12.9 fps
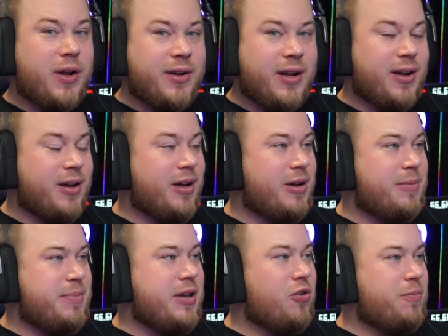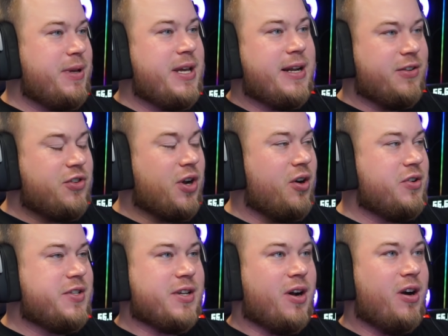BOP and the
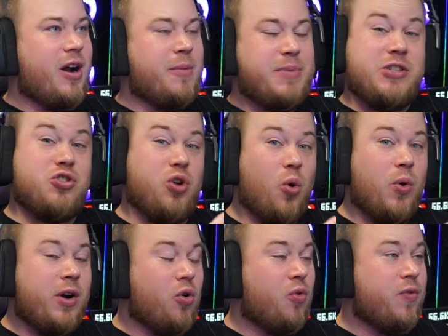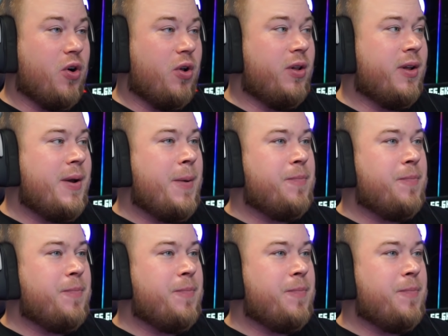tires are a bit slower overall.